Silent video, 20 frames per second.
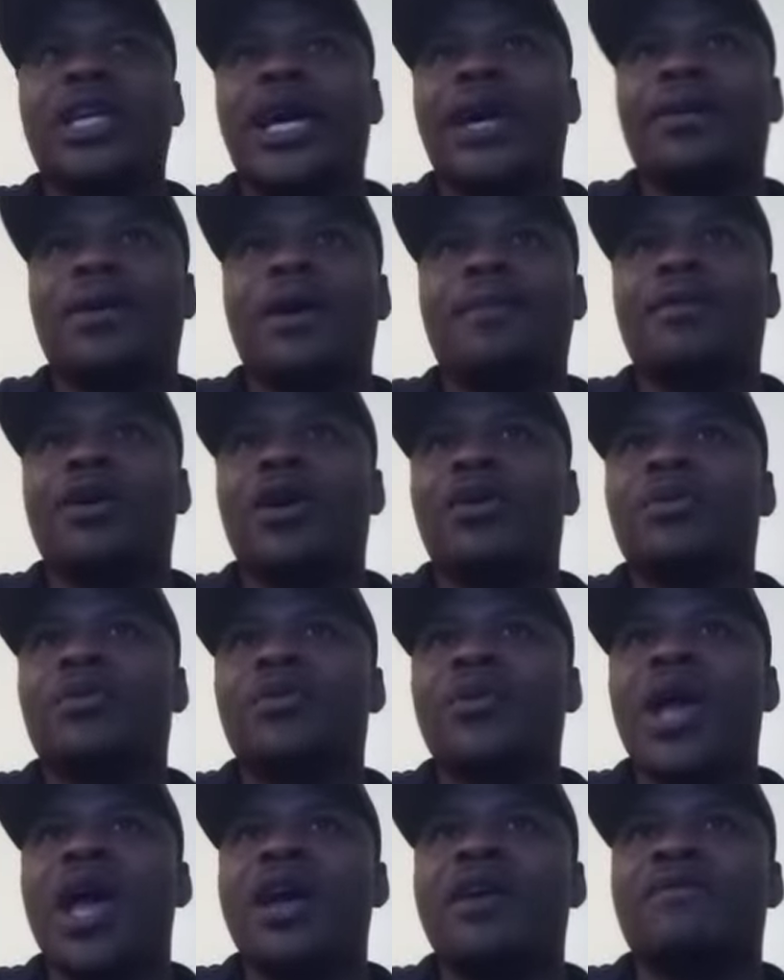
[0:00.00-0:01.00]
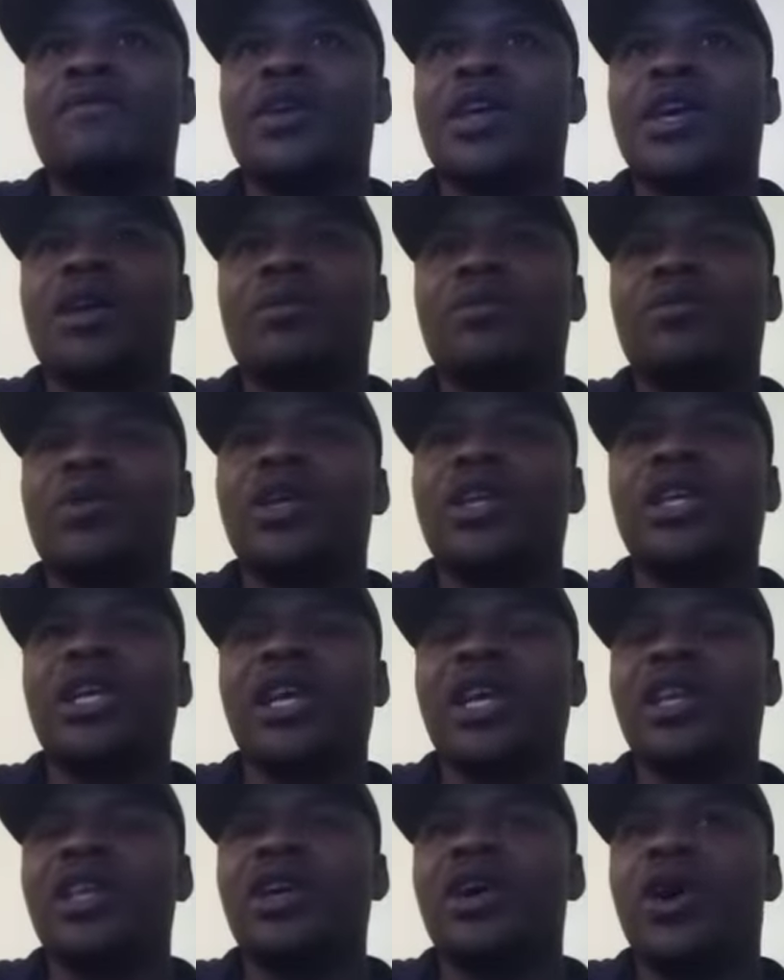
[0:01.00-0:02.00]
I, am not gonna have really
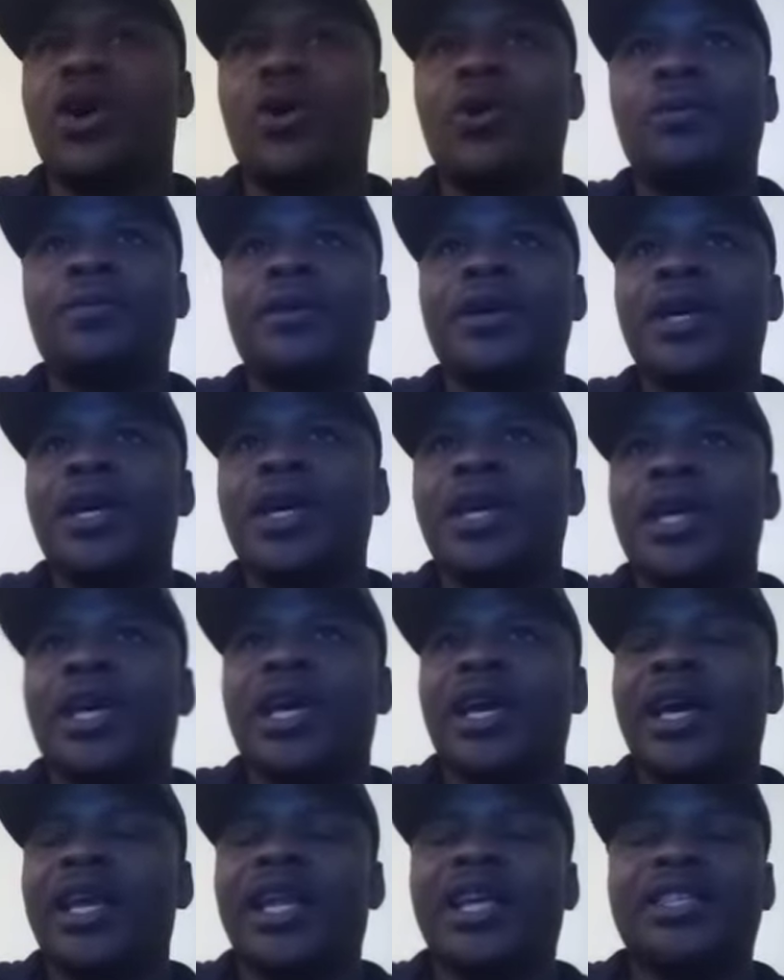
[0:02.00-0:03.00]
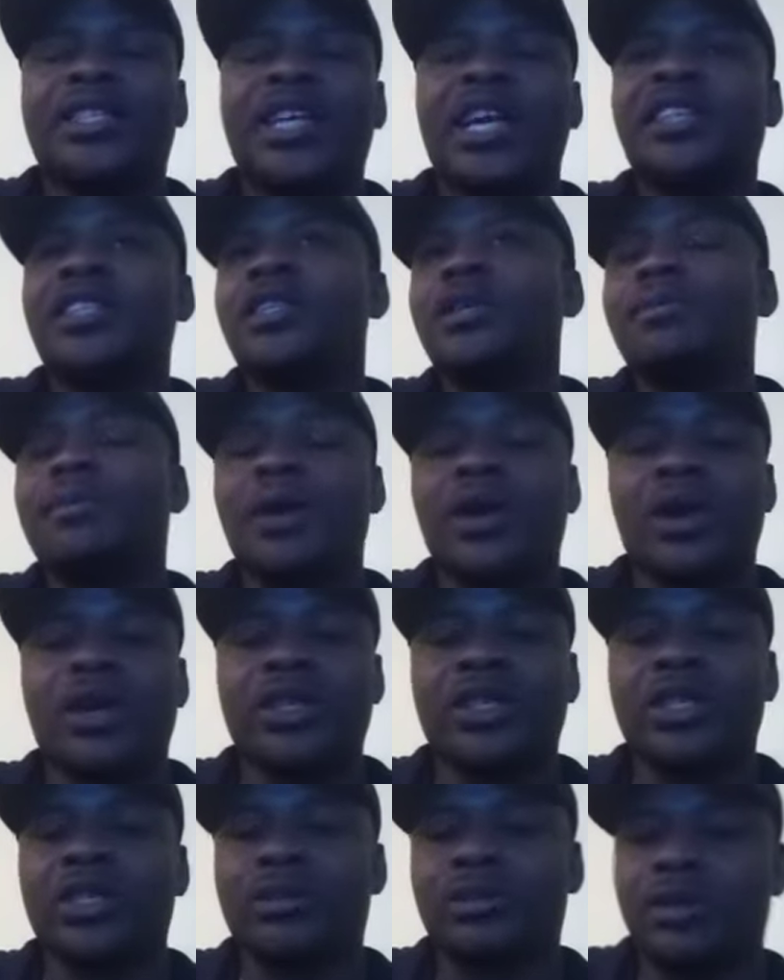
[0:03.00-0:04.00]
any hope unless JT Barrett
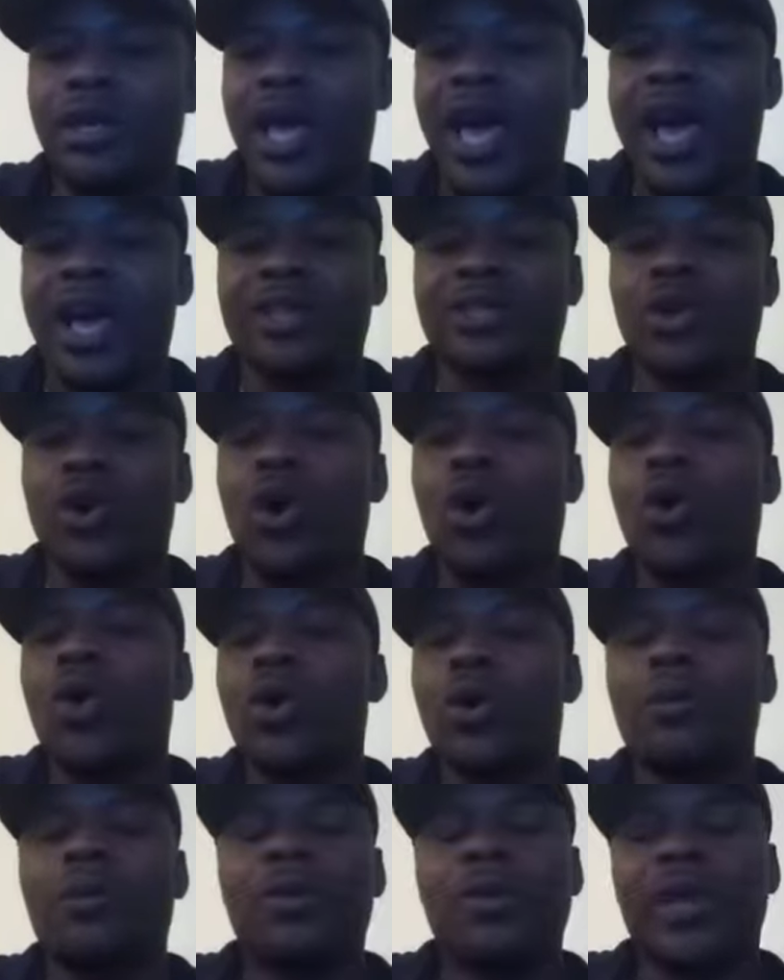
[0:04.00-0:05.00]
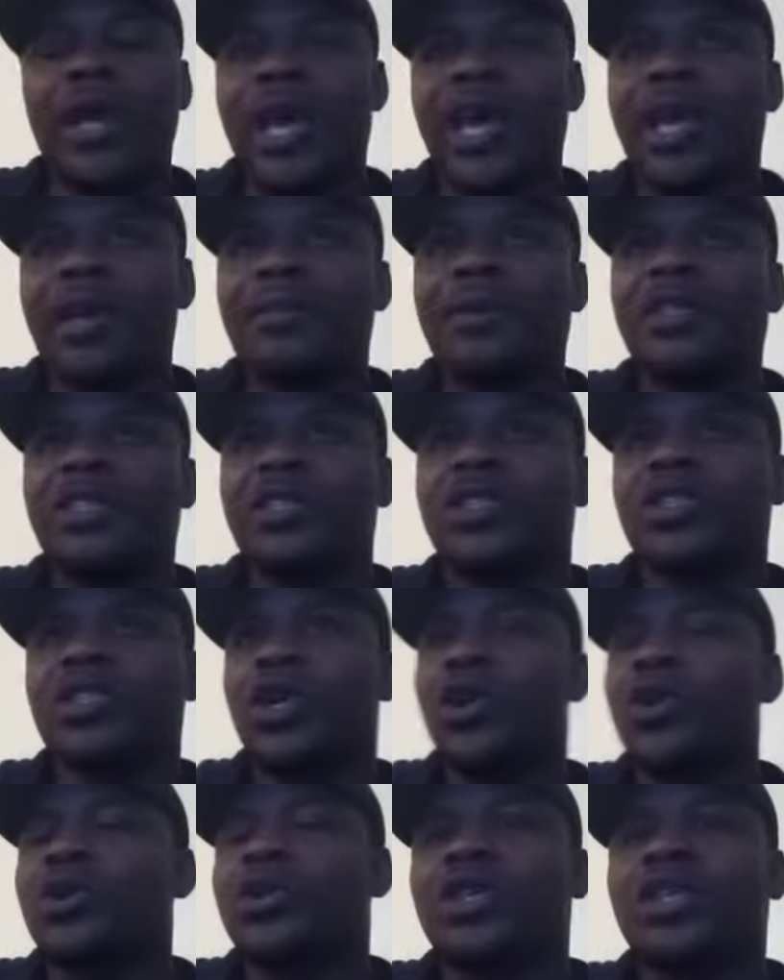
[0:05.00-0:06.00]
just has a horrible game and just
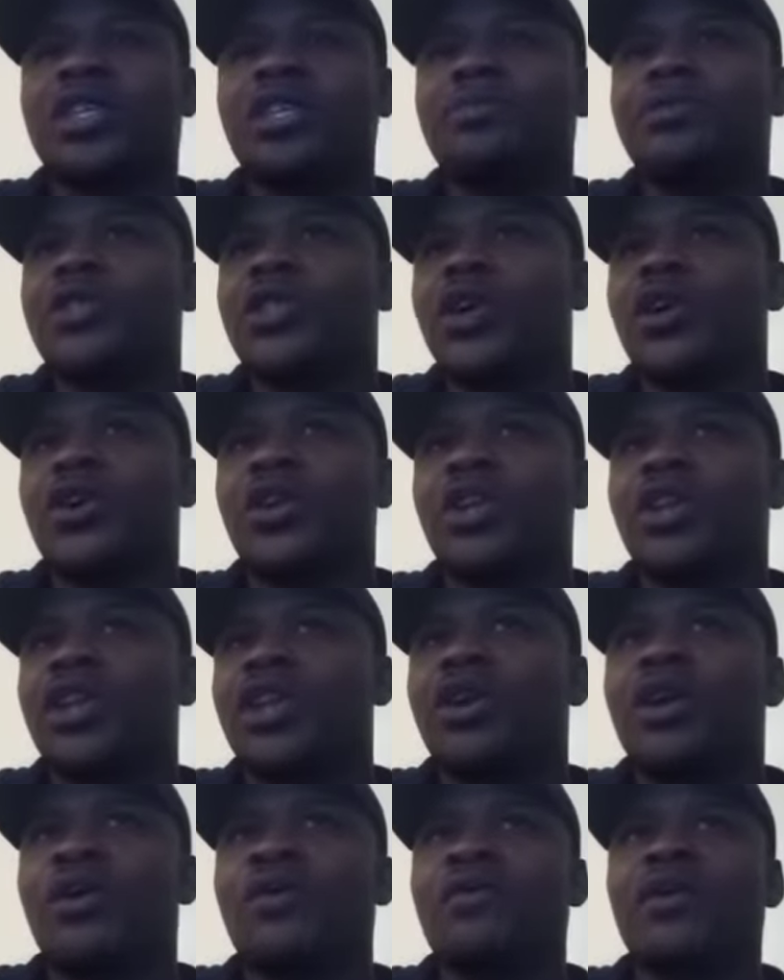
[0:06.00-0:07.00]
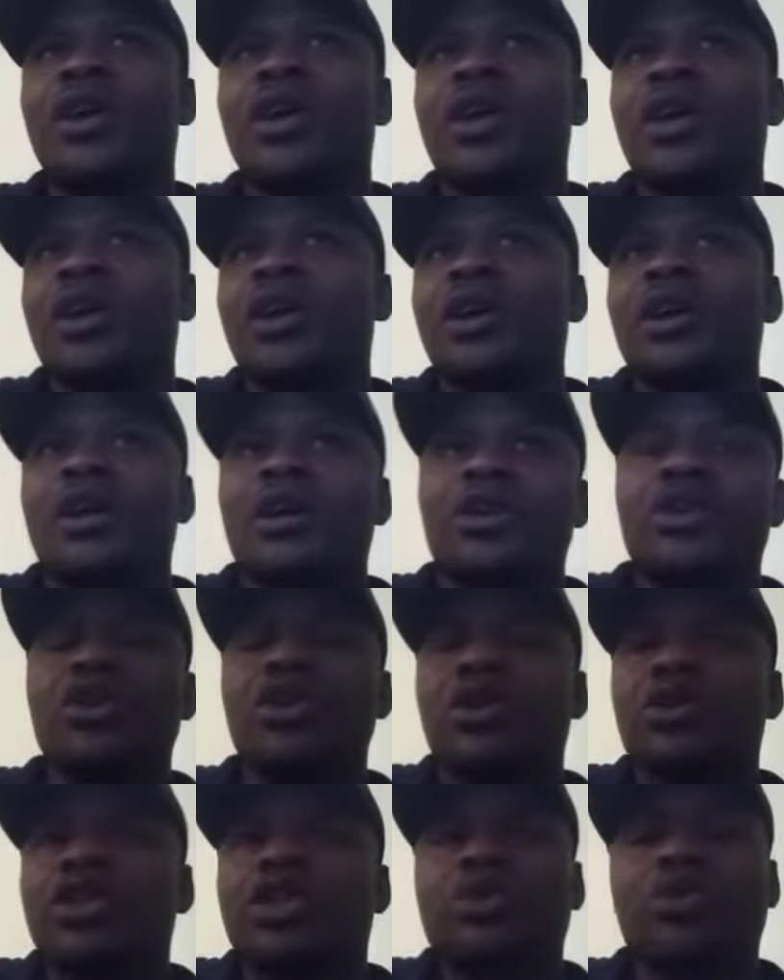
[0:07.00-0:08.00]
turn keeps turning it over. You
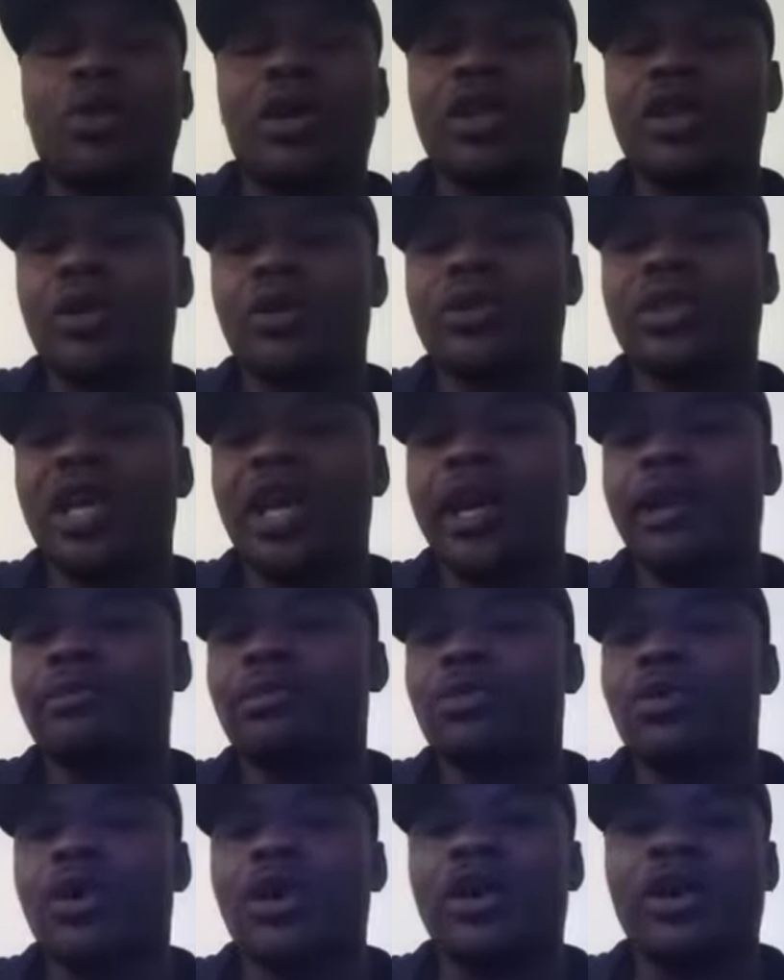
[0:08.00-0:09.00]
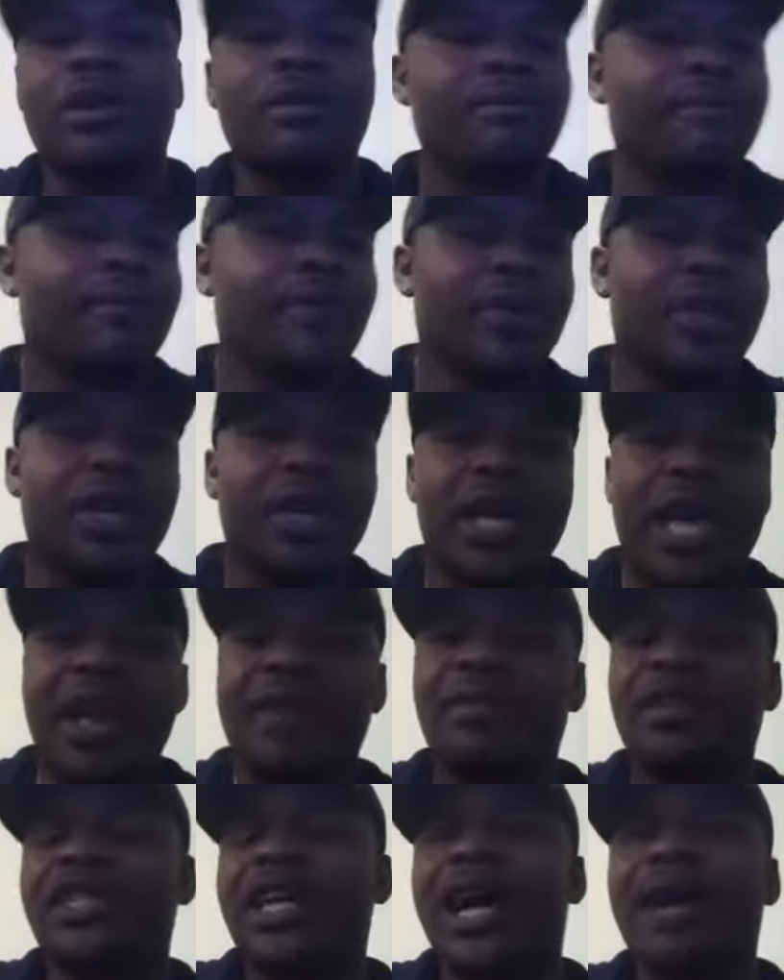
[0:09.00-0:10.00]
know, just one of those games where
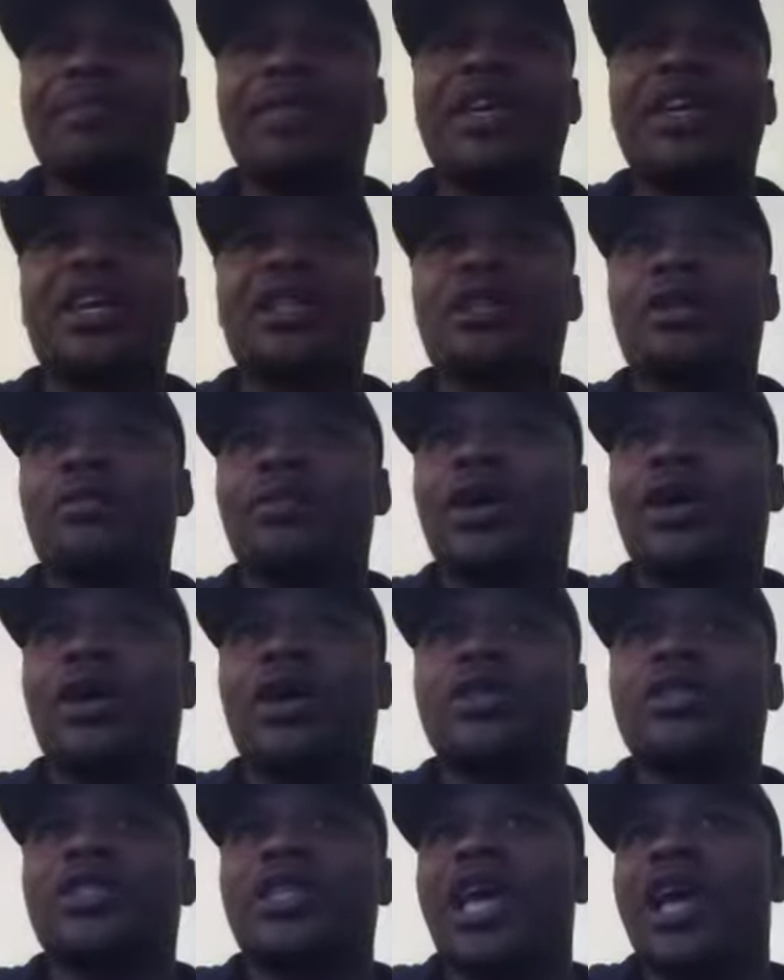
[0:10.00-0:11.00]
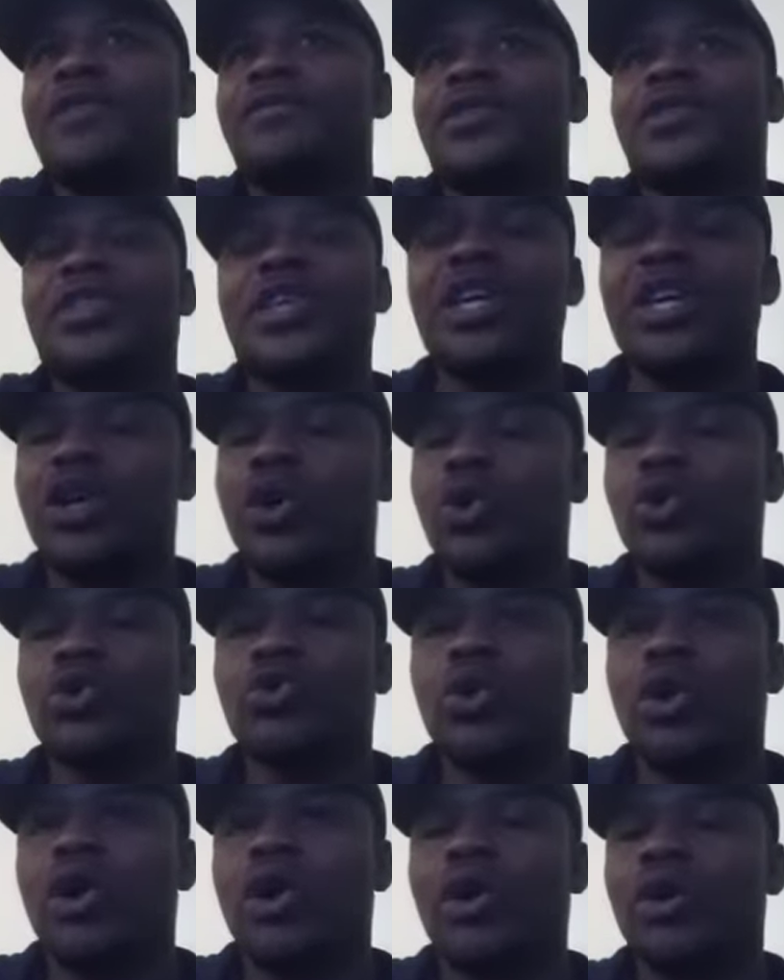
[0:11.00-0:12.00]
every time they get the ball, everything goes
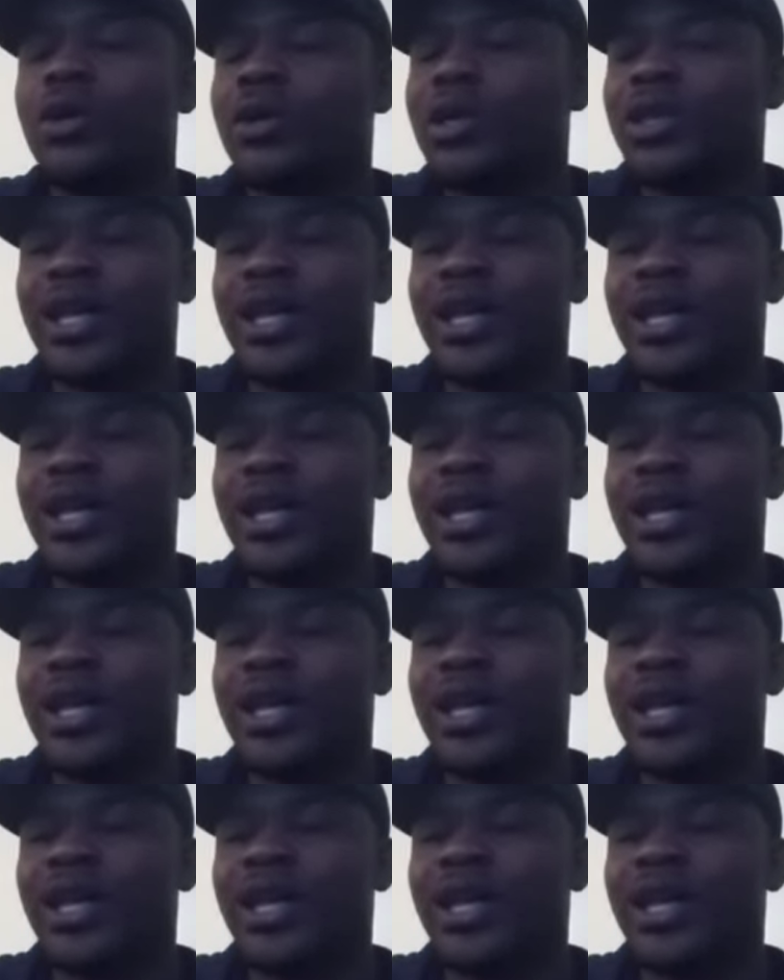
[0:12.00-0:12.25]
wrong.